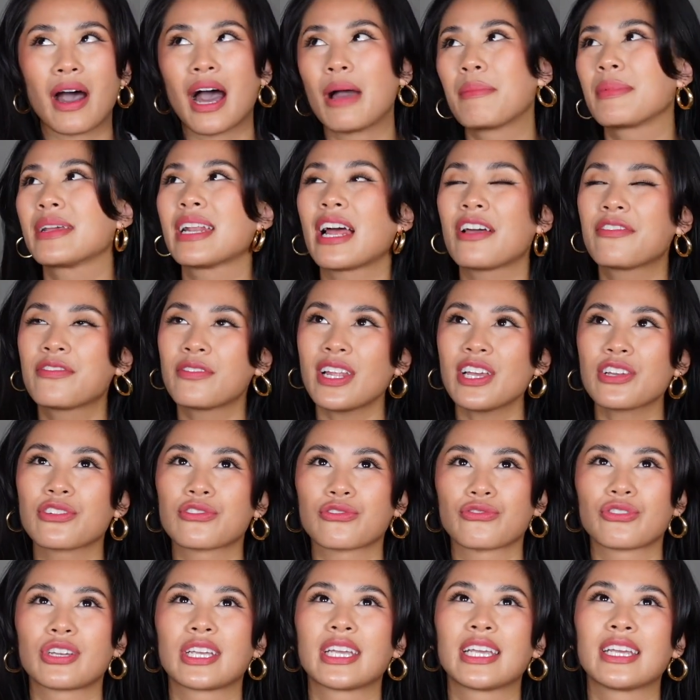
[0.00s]
I mean, I feel
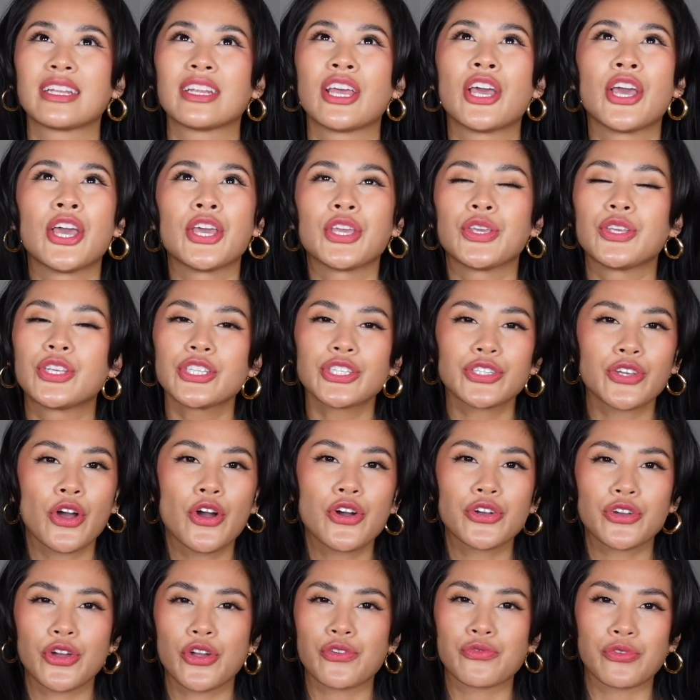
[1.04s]
like green, you just
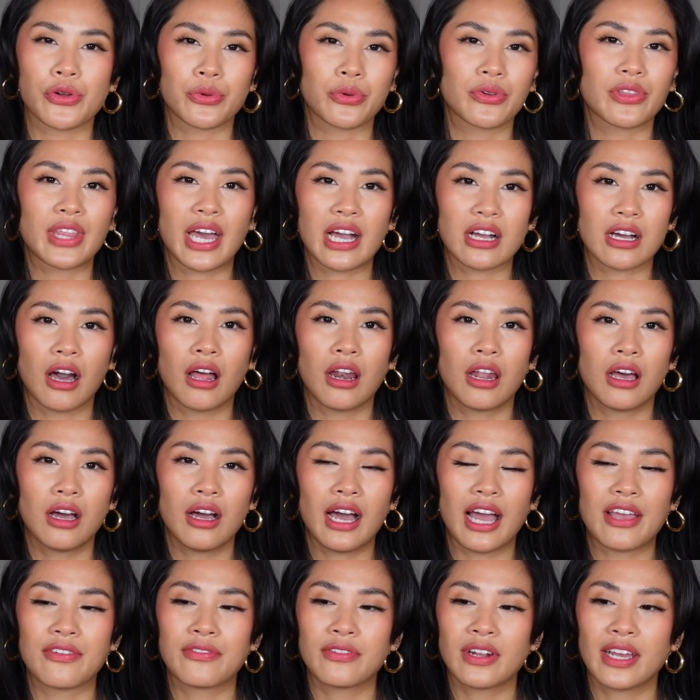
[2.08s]
can't go wrong with that
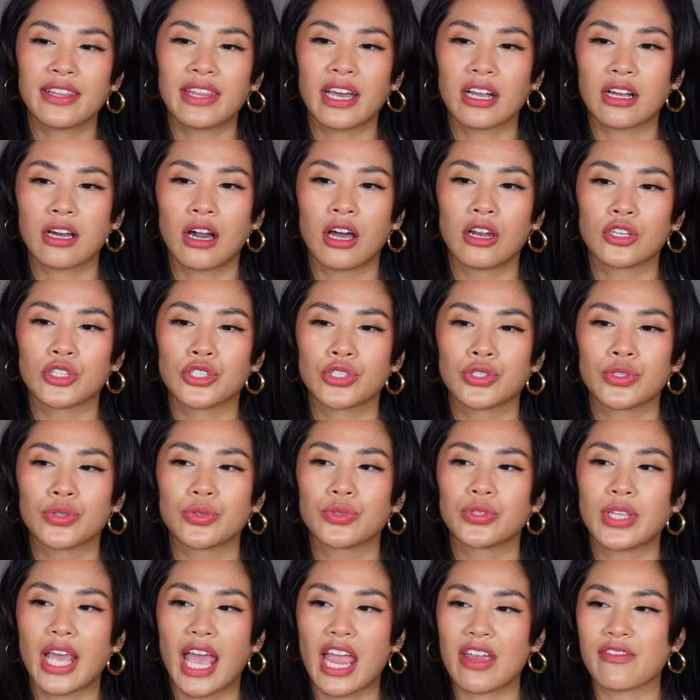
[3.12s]
color. I feel like that color
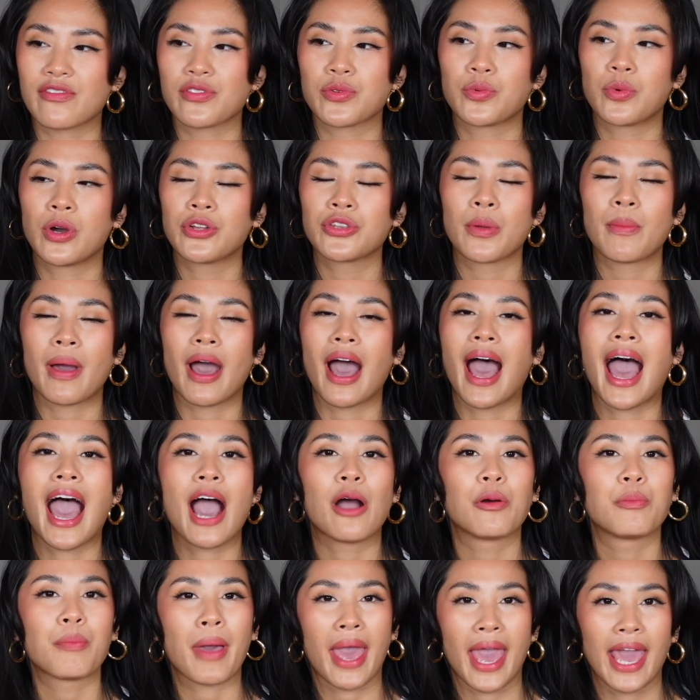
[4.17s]
suits everyone, no matter
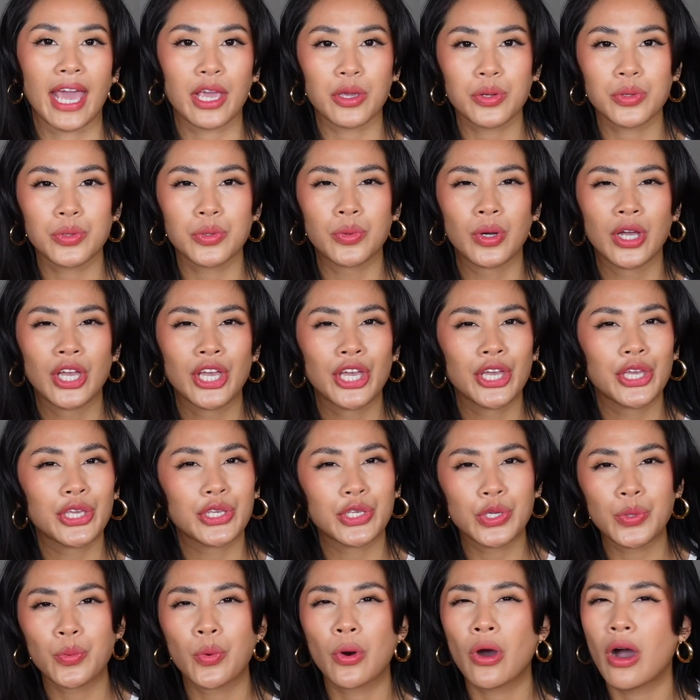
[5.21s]
how pale
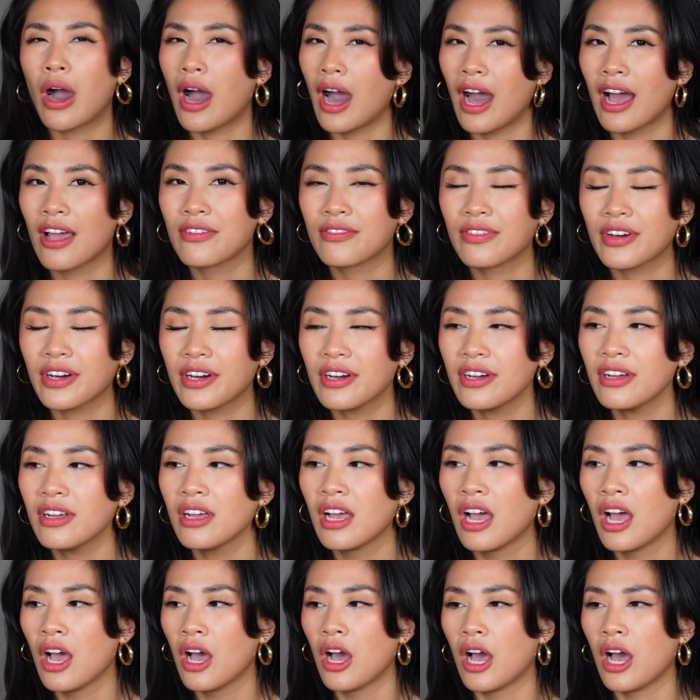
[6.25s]
you are either.